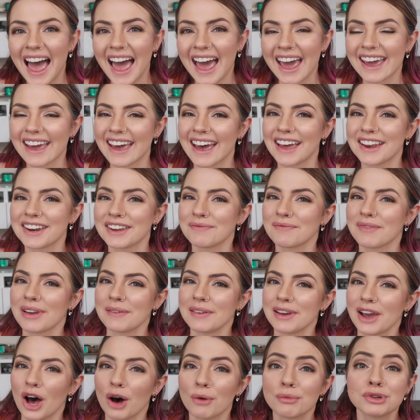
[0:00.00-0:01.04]
and
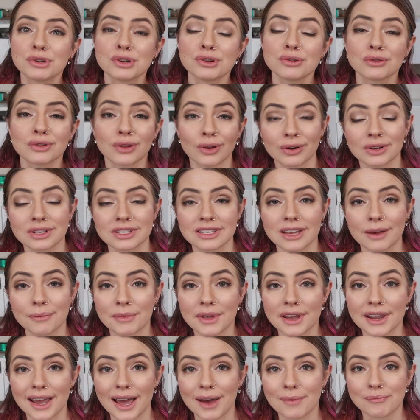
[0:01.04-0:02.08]
maybe helped you learn
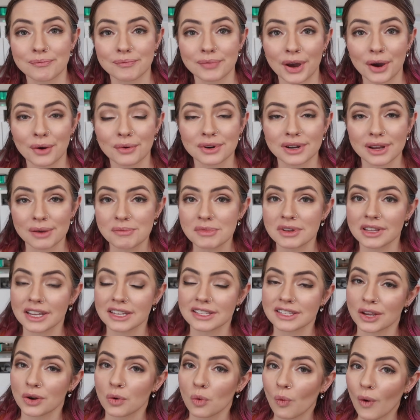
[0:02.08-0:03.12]
something about
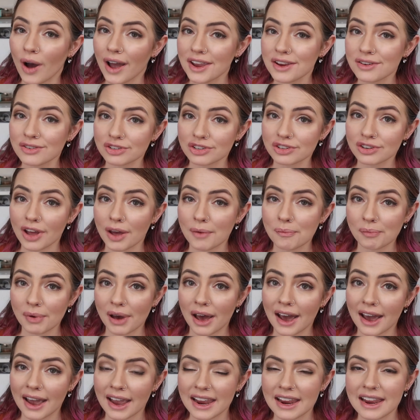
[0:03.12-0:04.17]
chameleons and why you should not
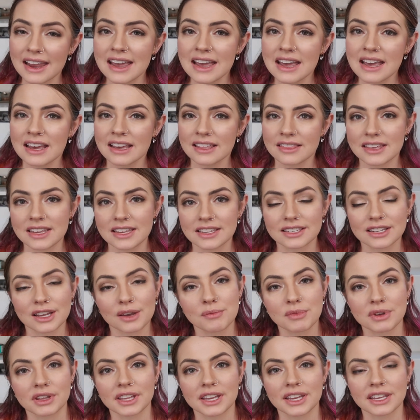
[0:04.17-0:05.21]
buy these
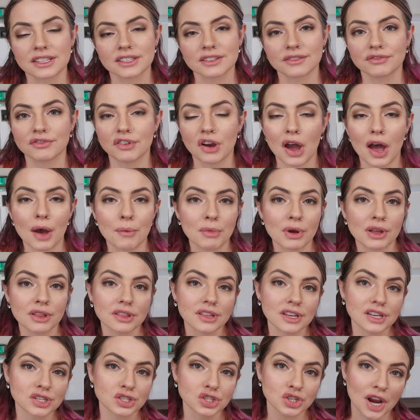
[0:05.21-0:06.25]
chameleons from
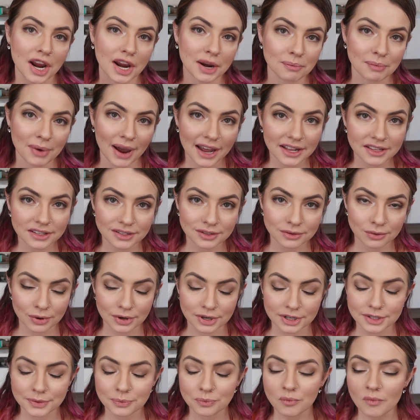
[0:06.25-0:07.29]
these chain pet
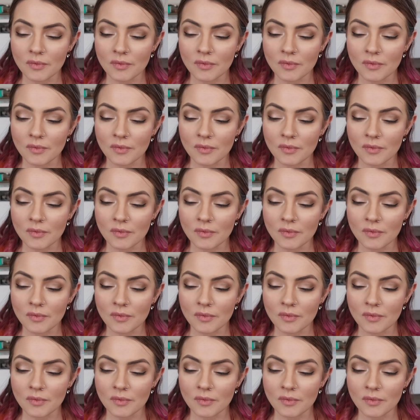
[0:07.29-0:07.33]
stores.